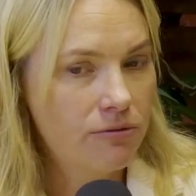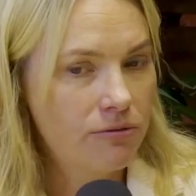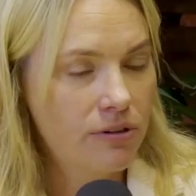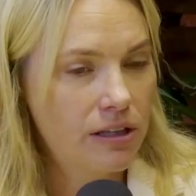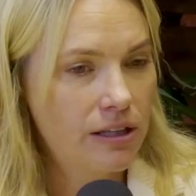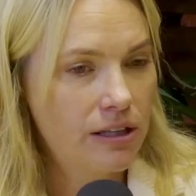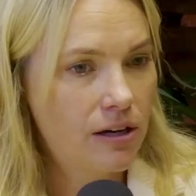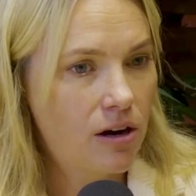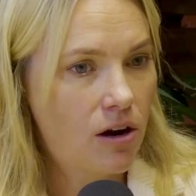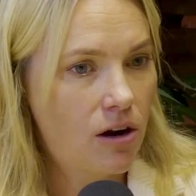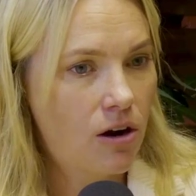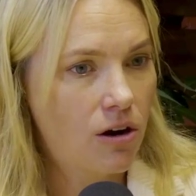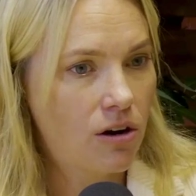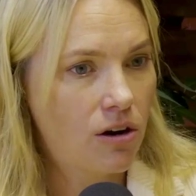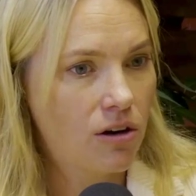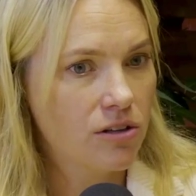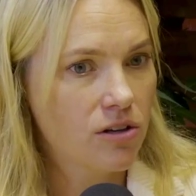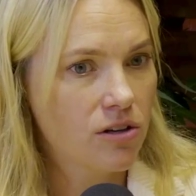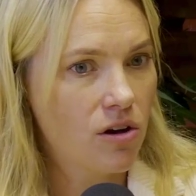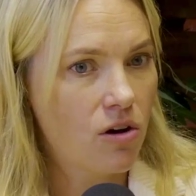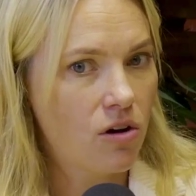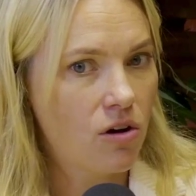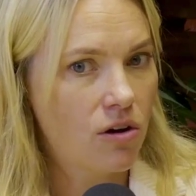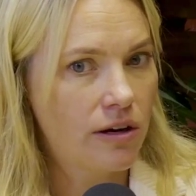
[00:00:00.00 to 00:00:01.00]
really hard
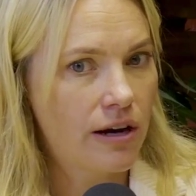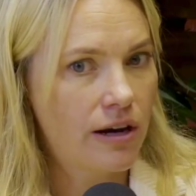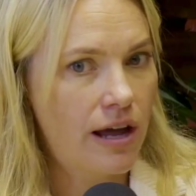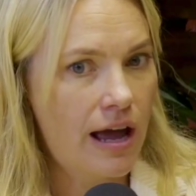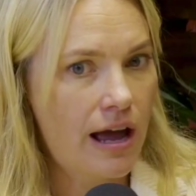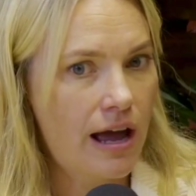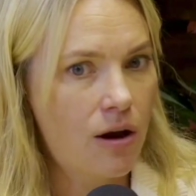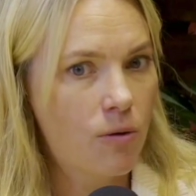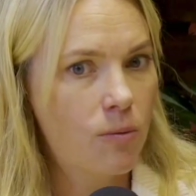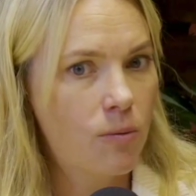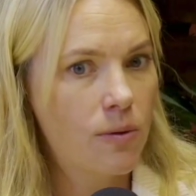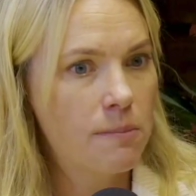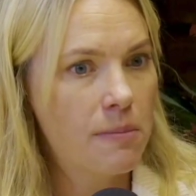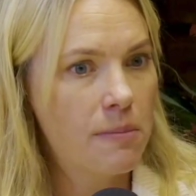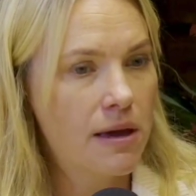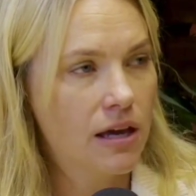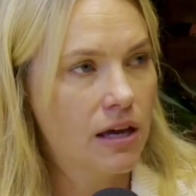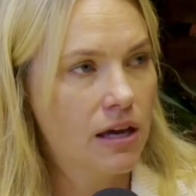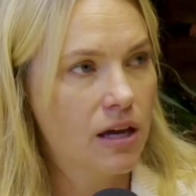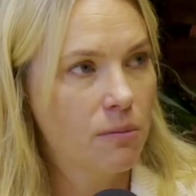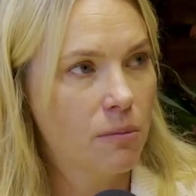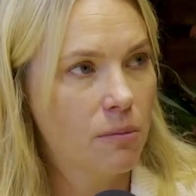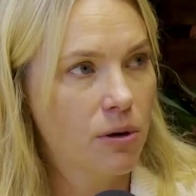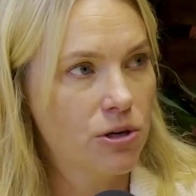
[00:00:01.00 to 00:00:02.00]
on how we make
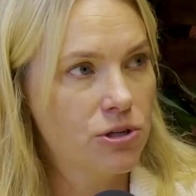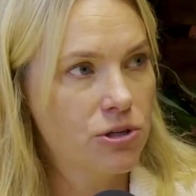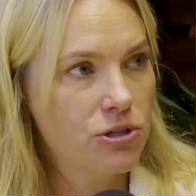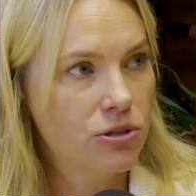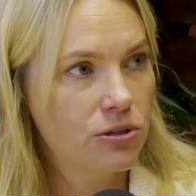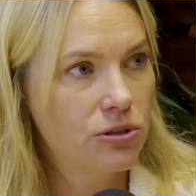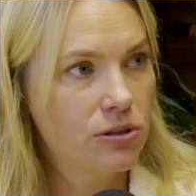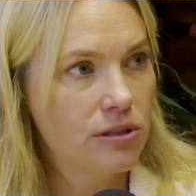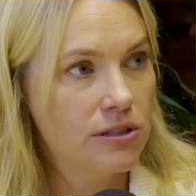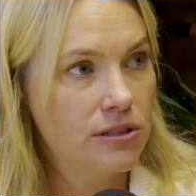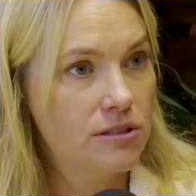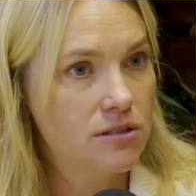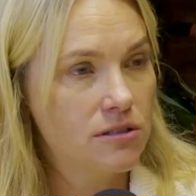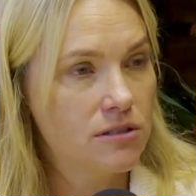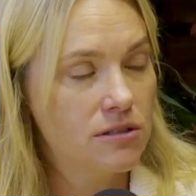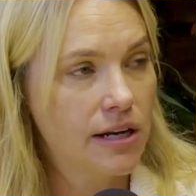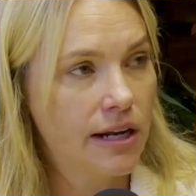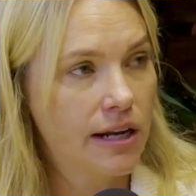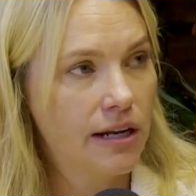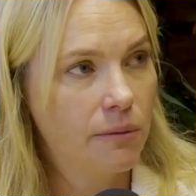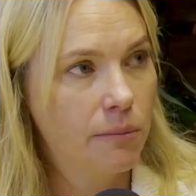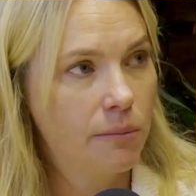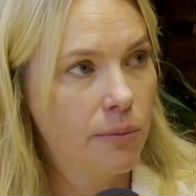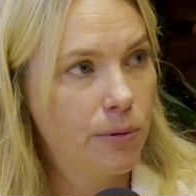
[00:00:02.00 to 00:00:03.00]
it commercial and
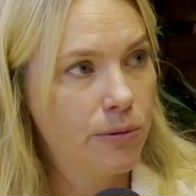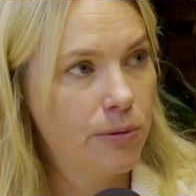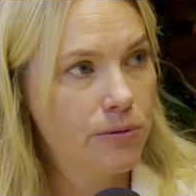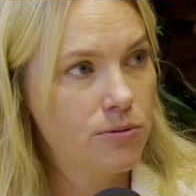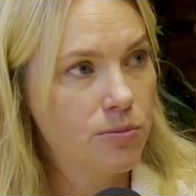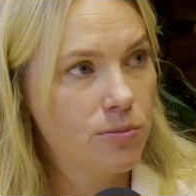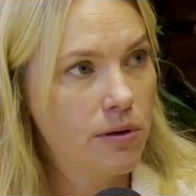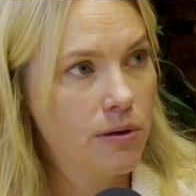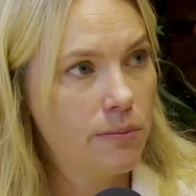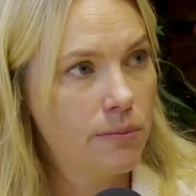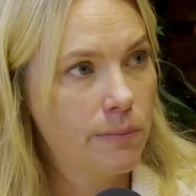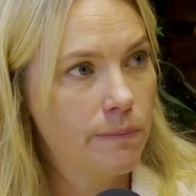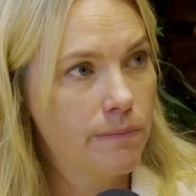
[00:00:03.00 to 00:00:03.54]
sustainable as well.